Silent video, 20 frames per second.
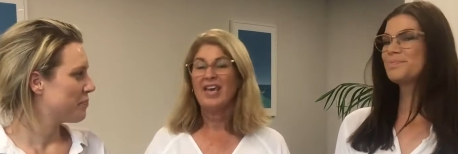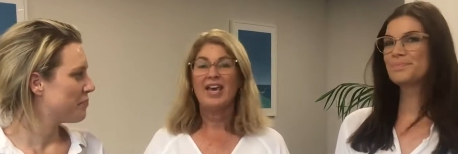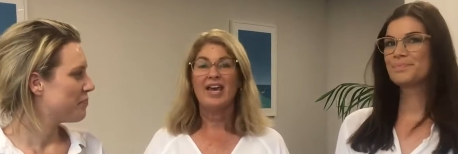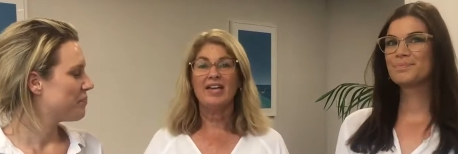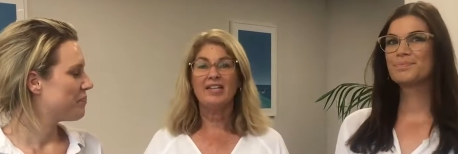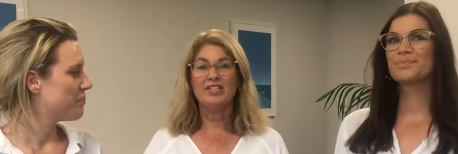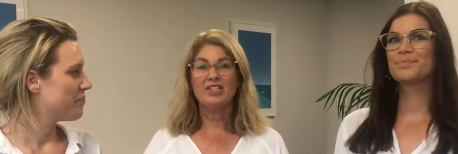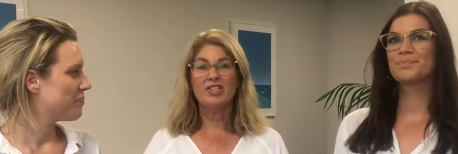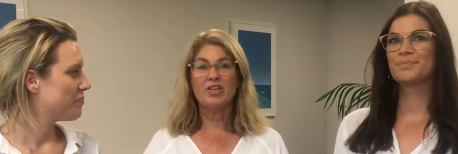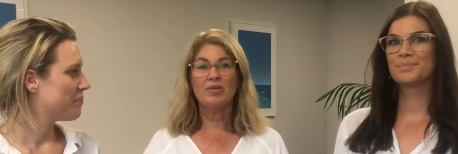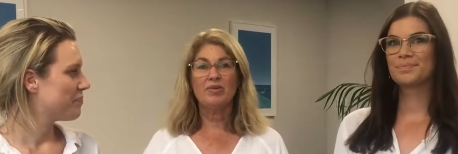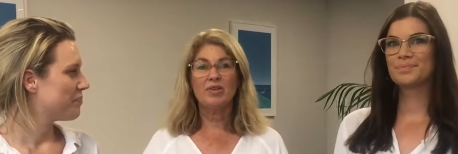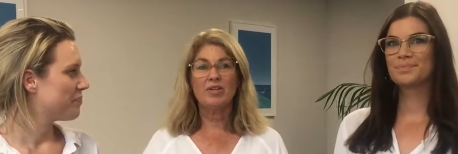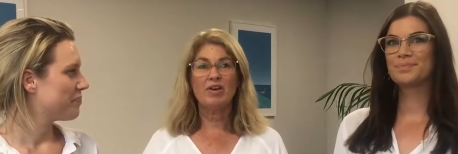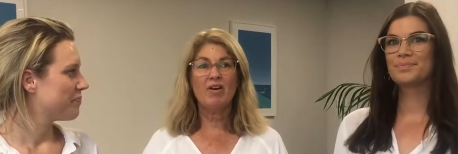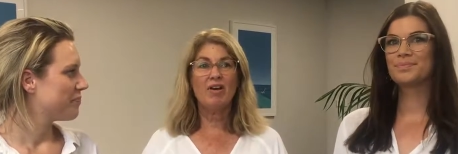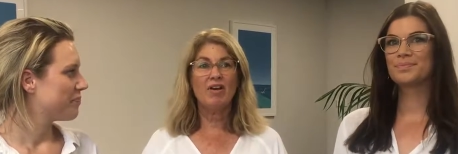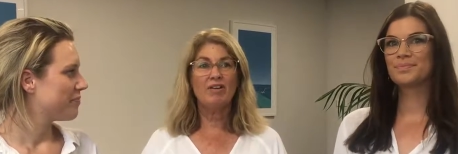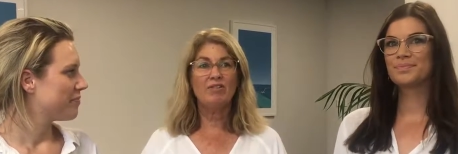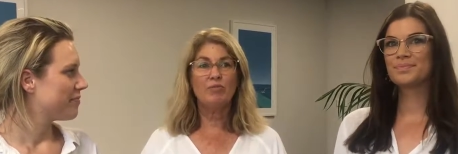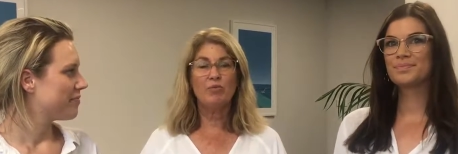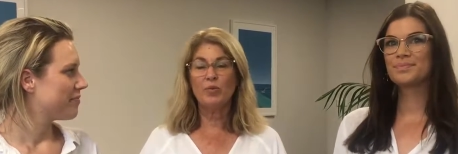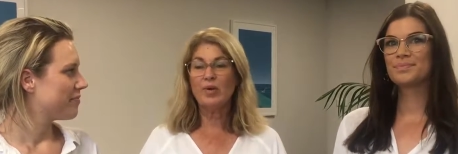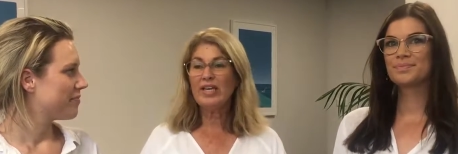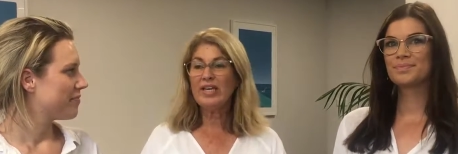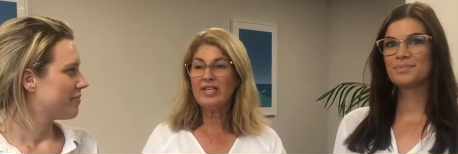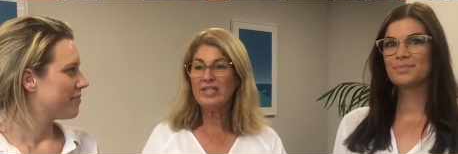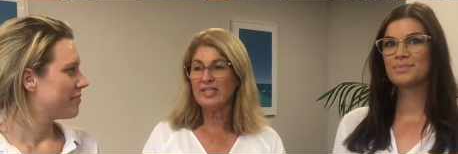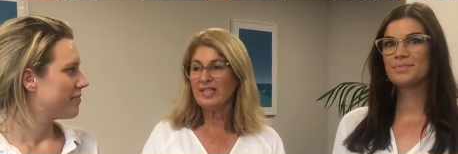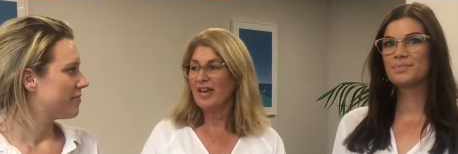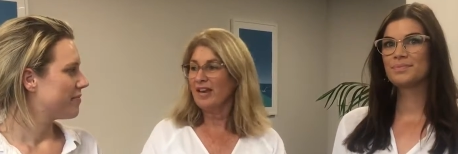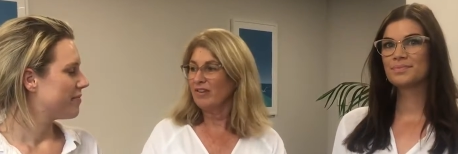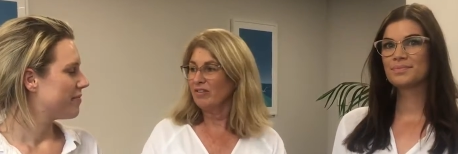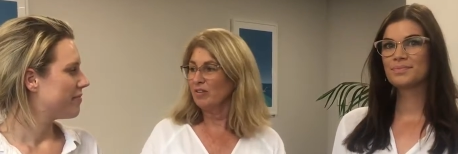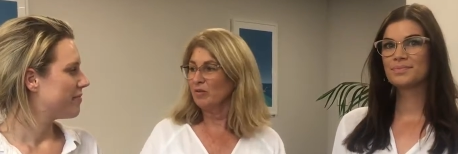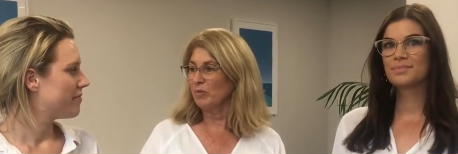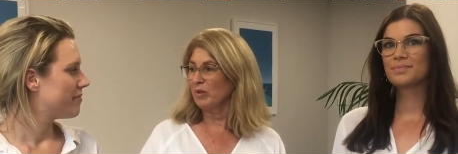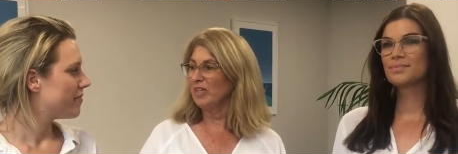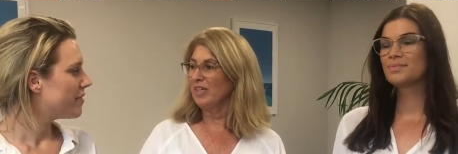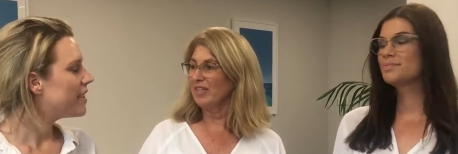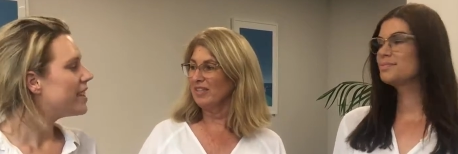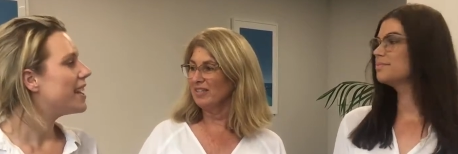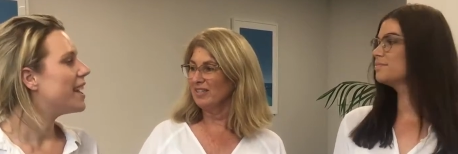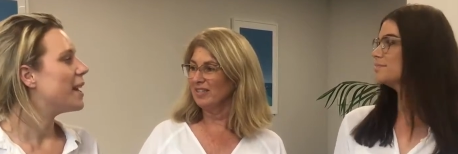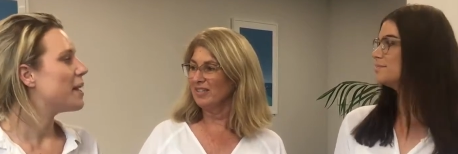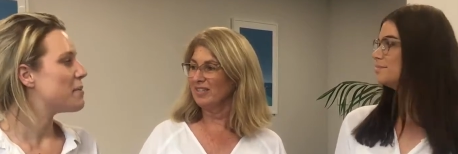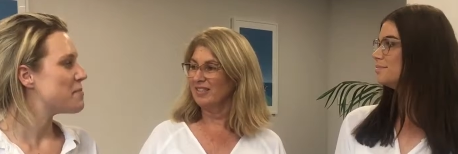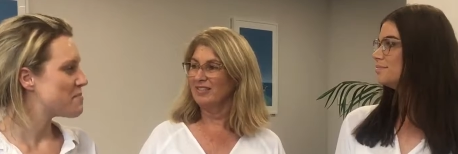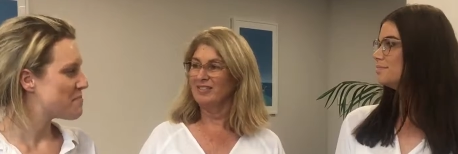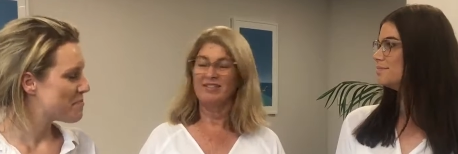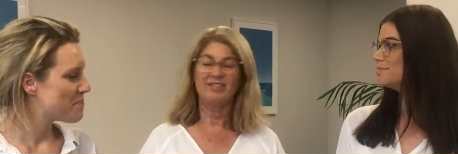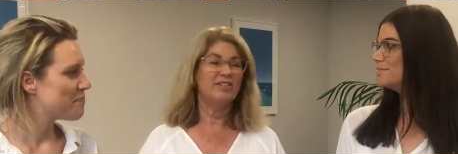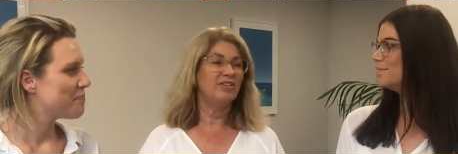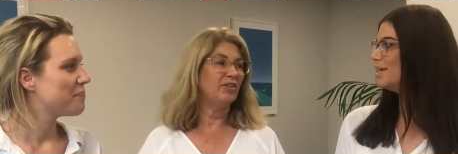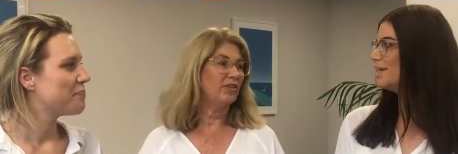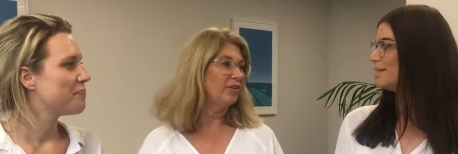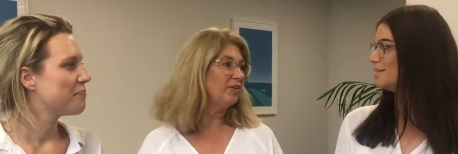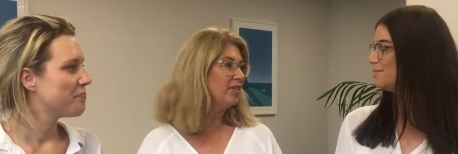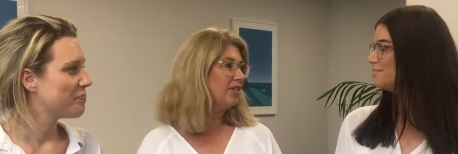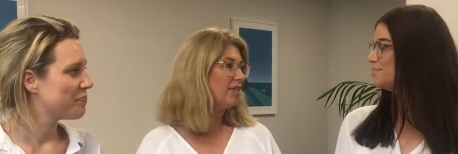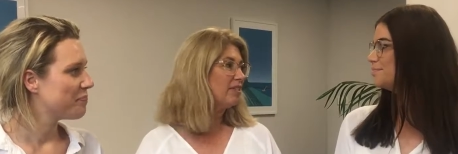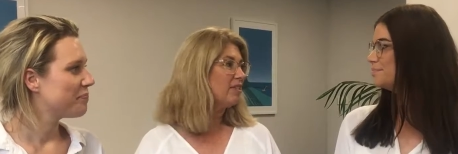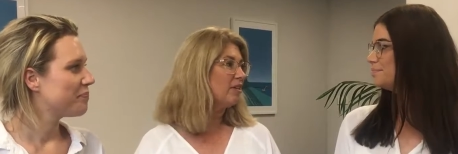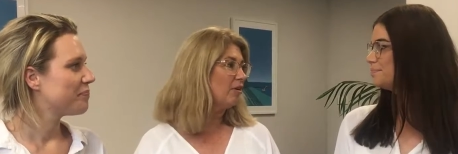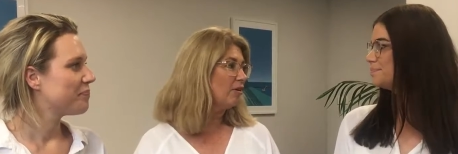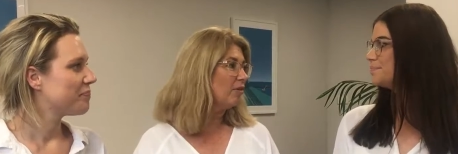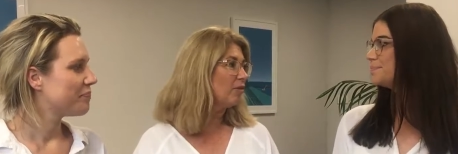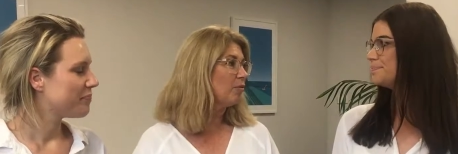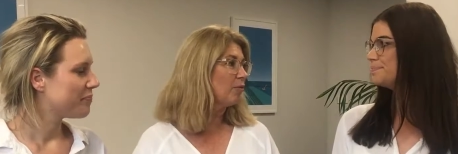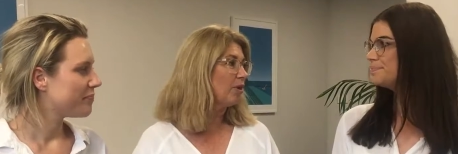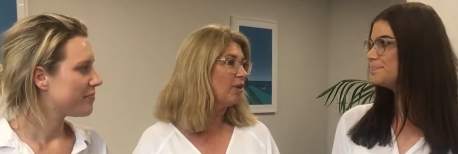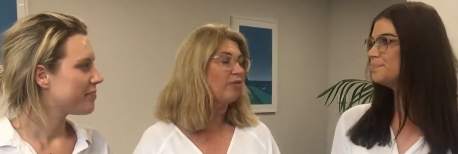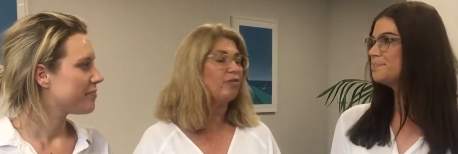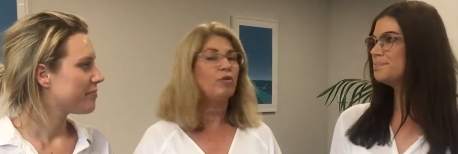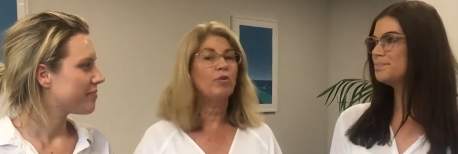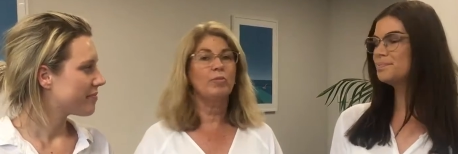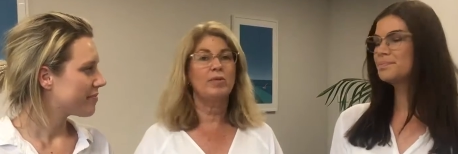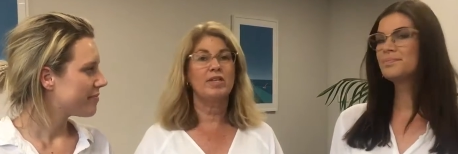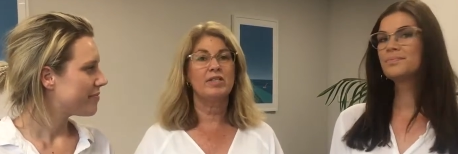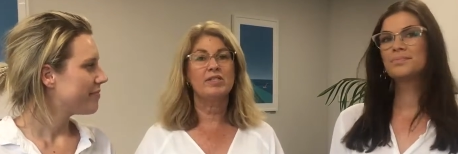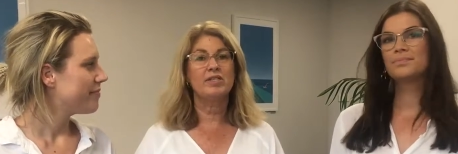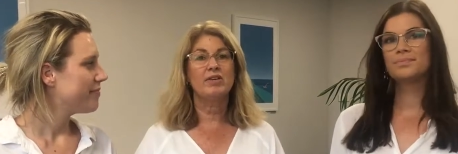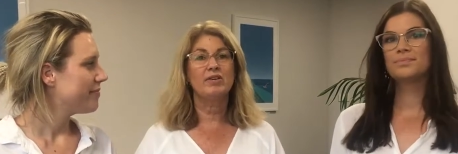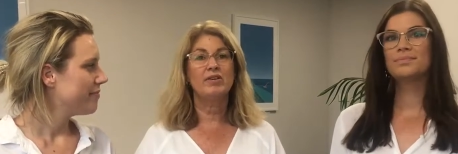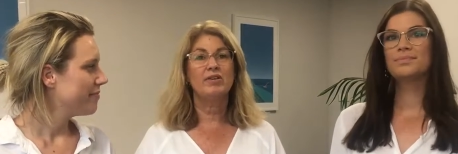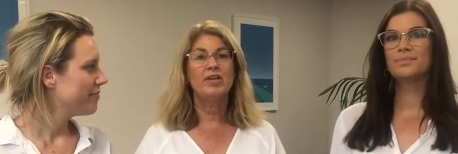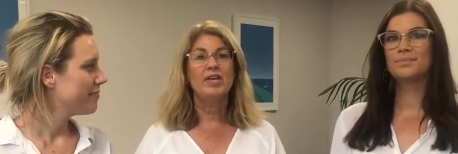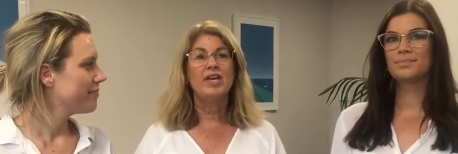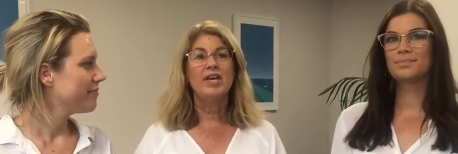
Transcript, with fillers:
Speaker 1: And so it kind of weeds out the weeds. Yeah. You know, yeah. it does a lot of the work for me. So